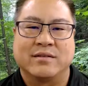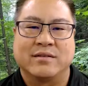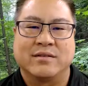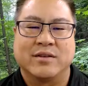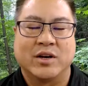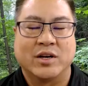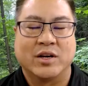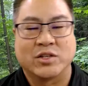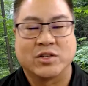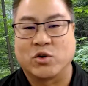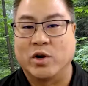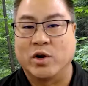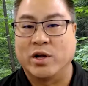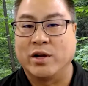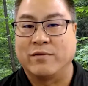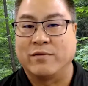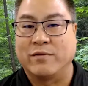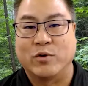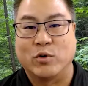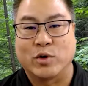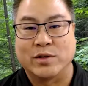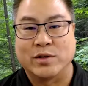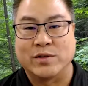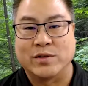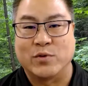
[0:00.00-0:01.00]
Well, that's great.
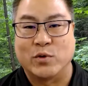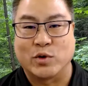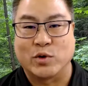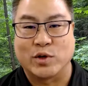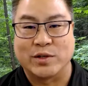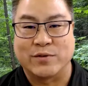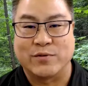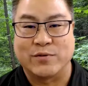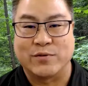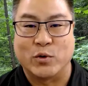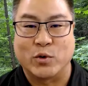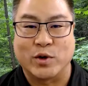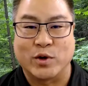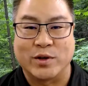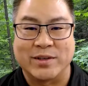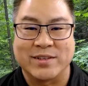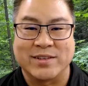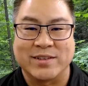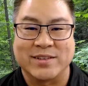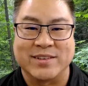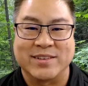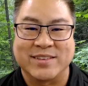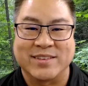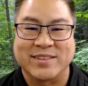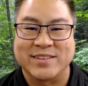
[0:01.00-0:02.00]
Focus.
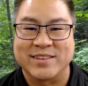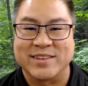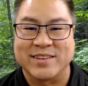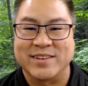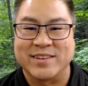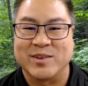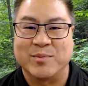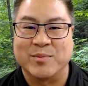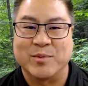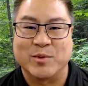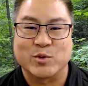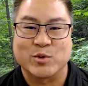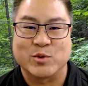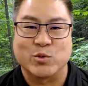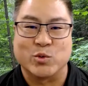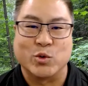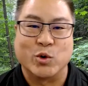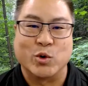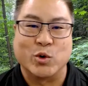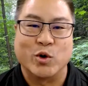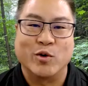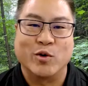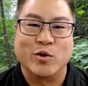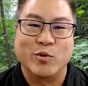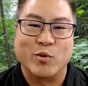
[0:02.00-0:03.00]
It's almost
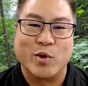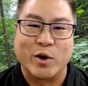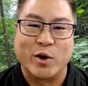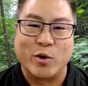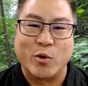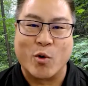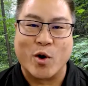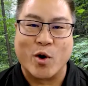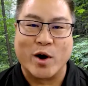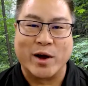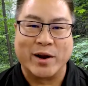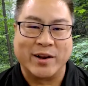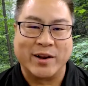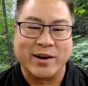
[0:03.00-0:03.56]
101